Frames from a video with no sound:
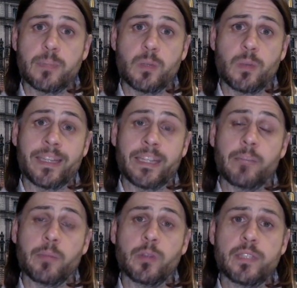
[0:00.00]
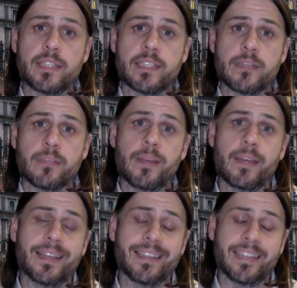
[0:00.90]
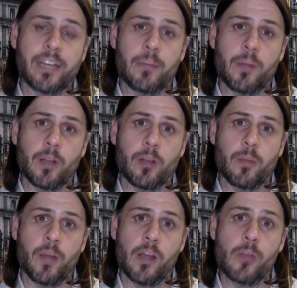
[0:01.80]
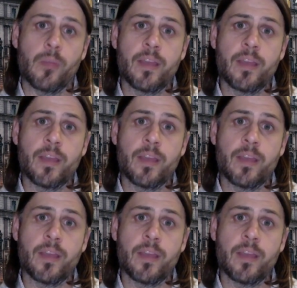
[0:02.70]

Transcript: between the immune system and the gut microbiome